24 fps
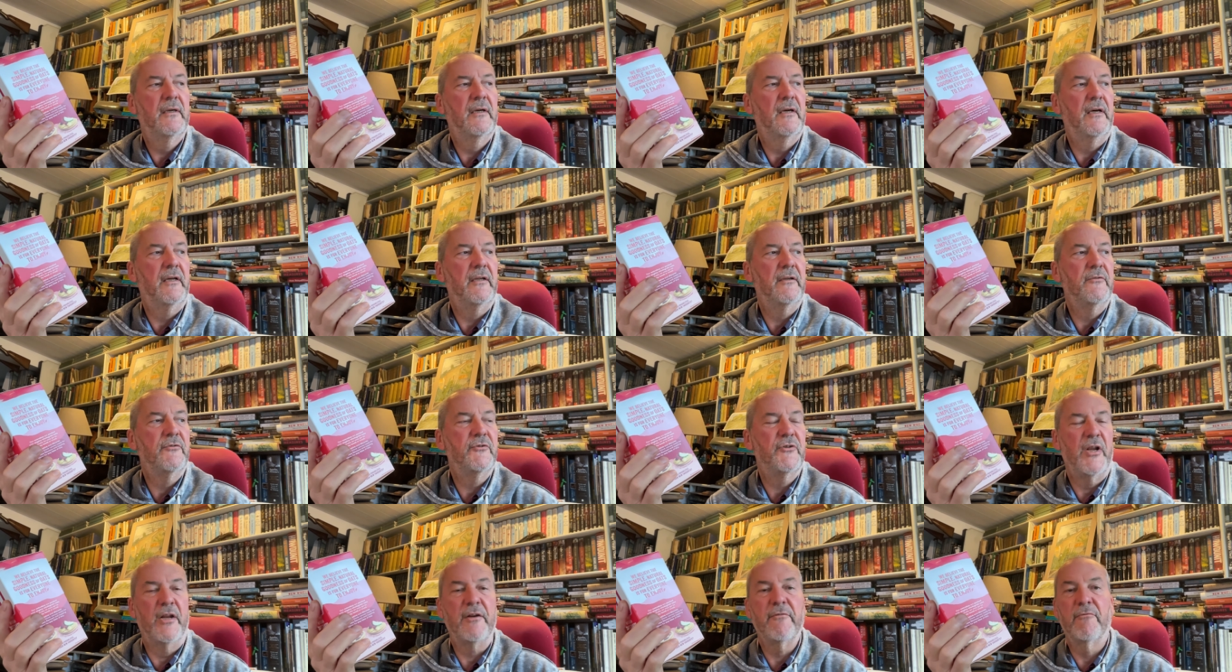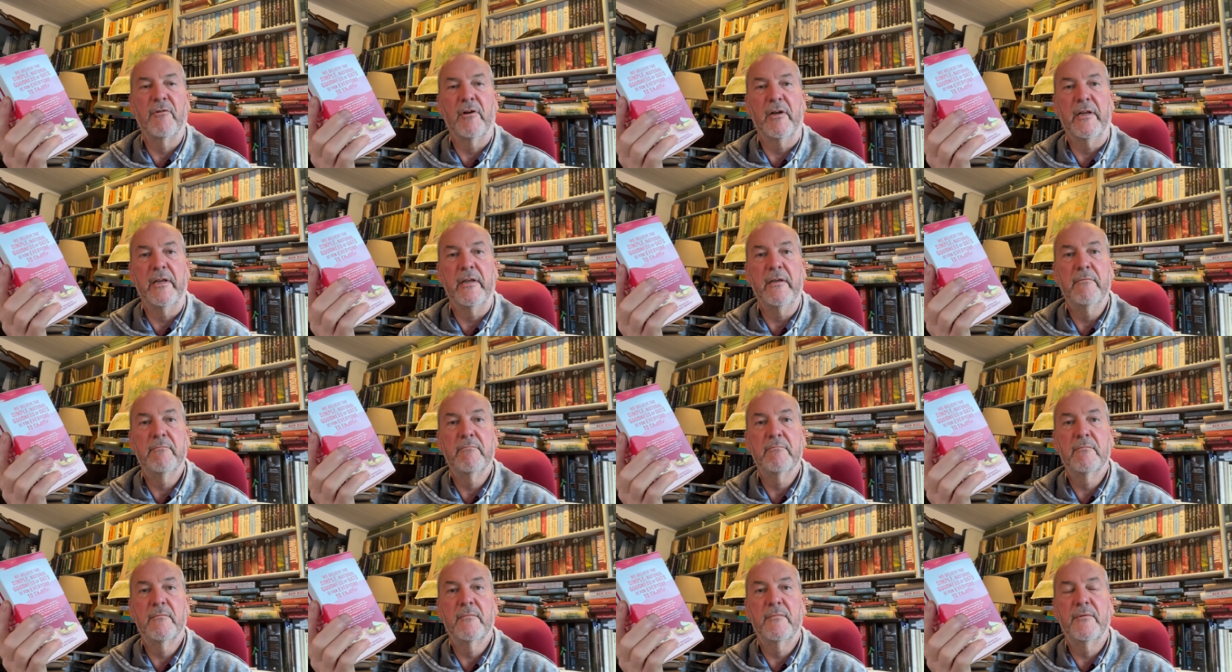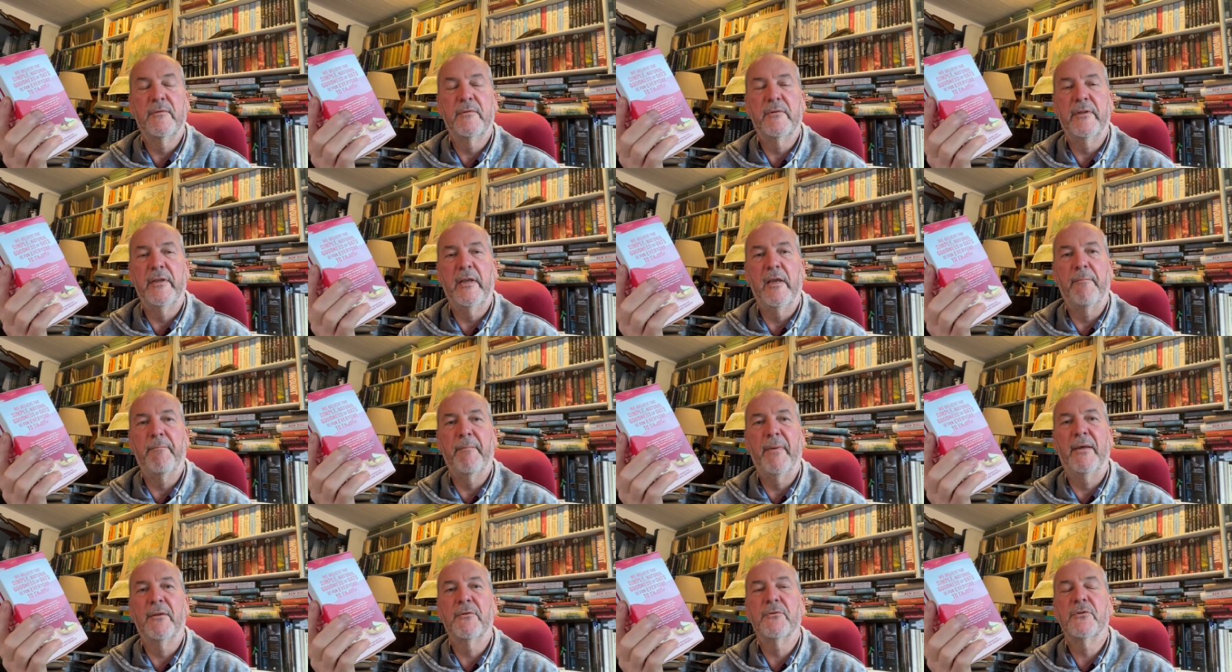And generally, the
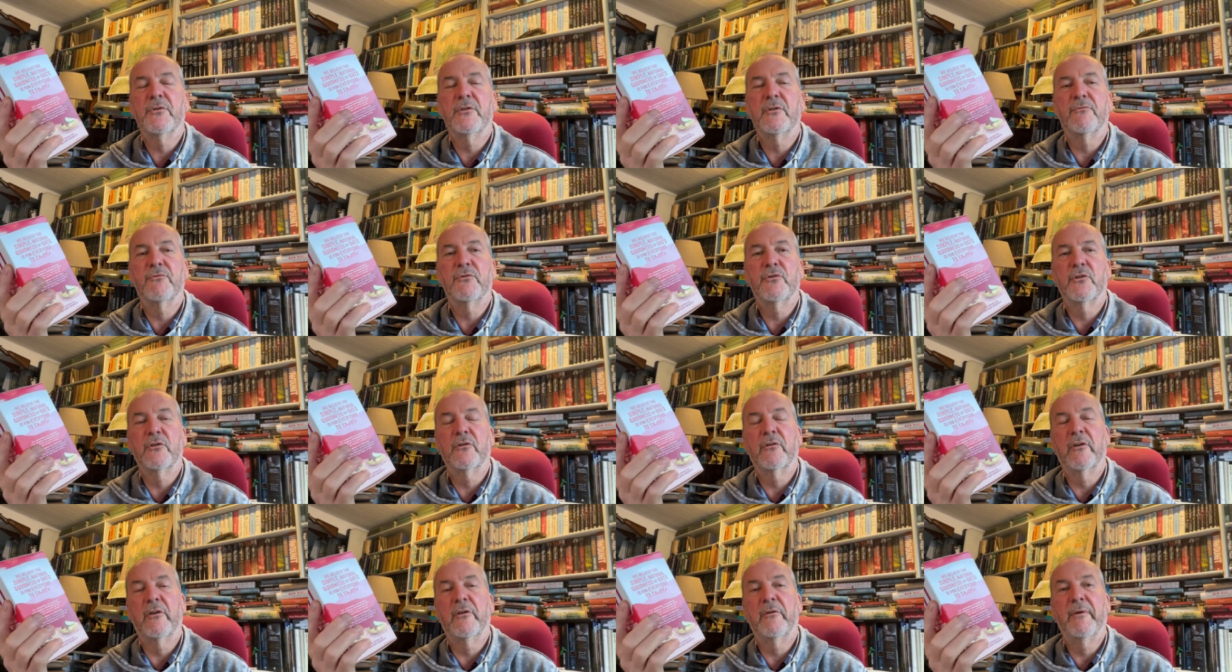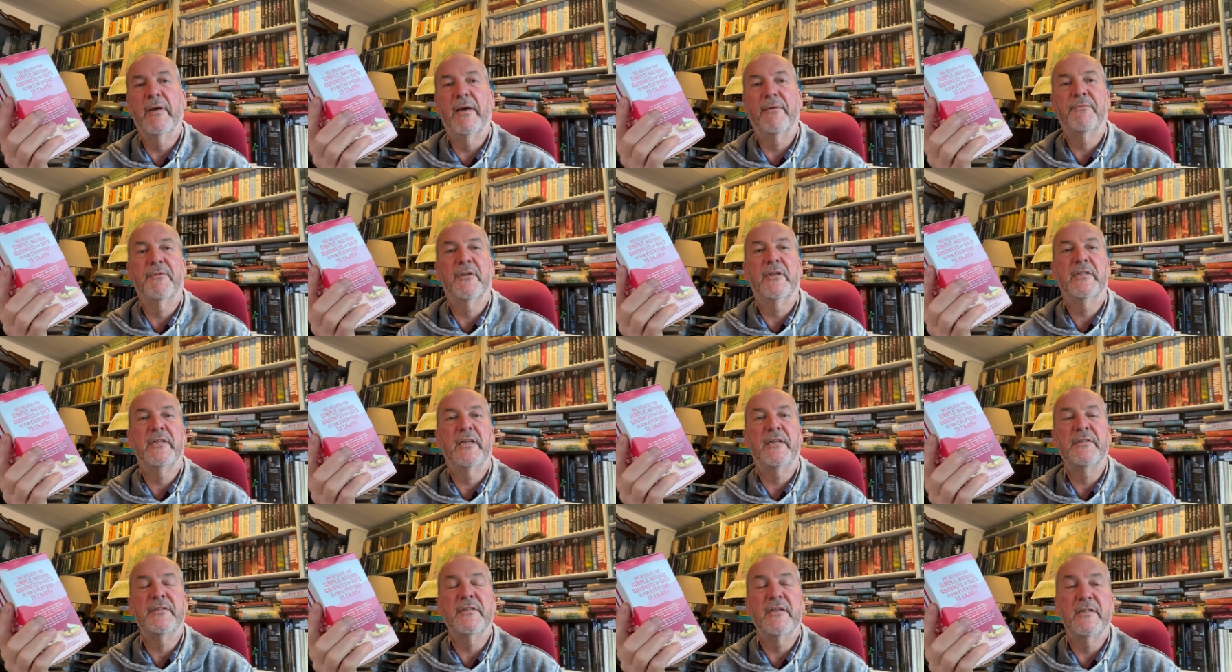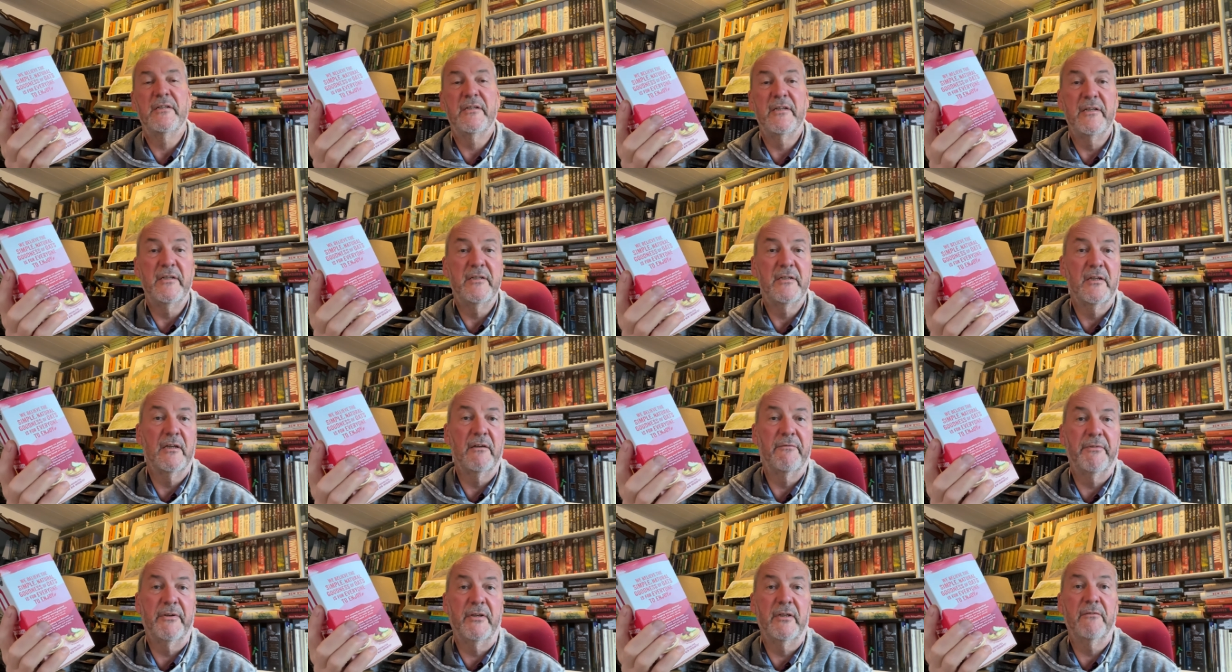amount of sugar you have in a 10cc
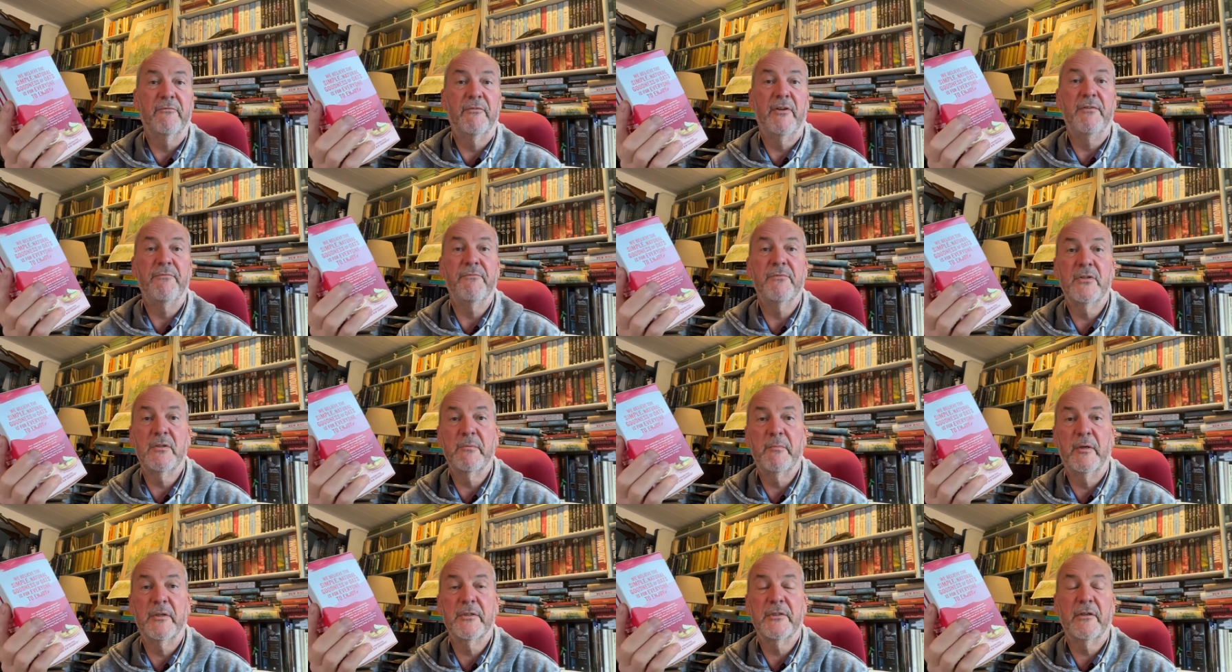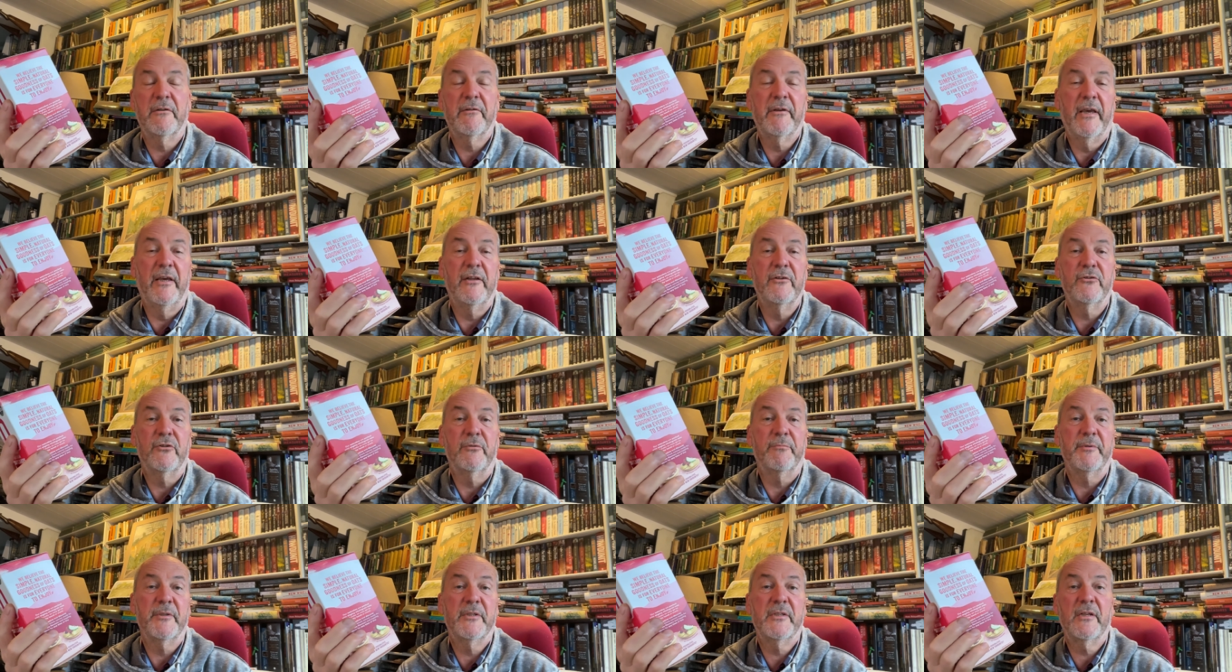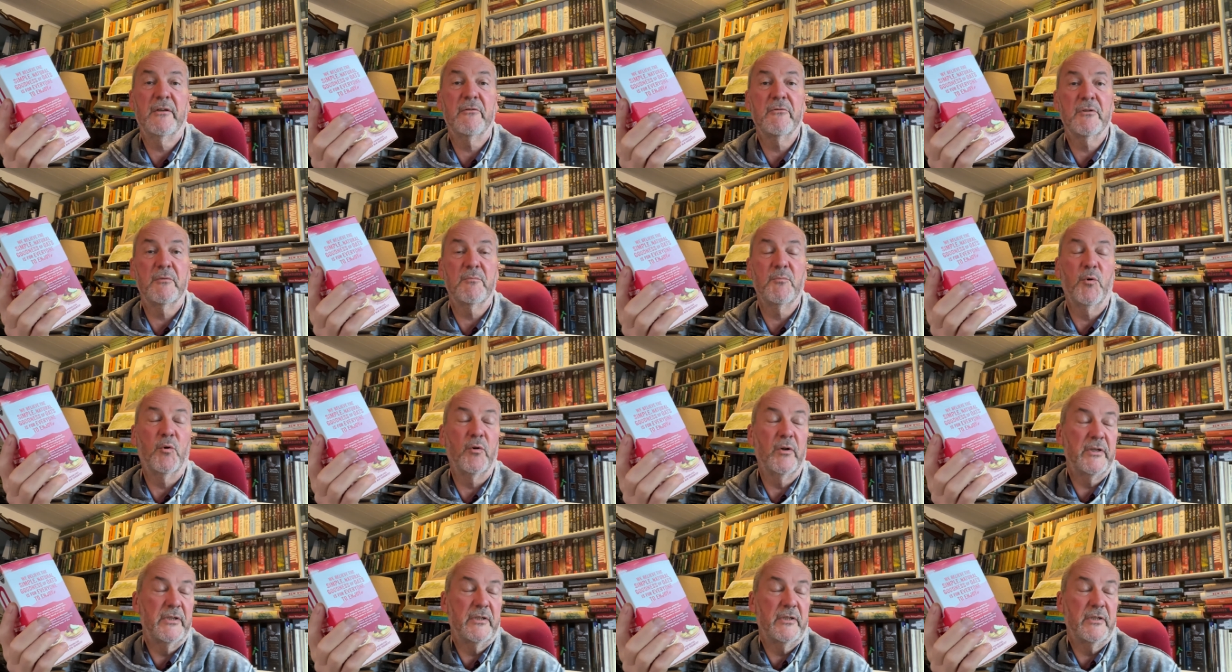serving of even tomato ketchup is so small,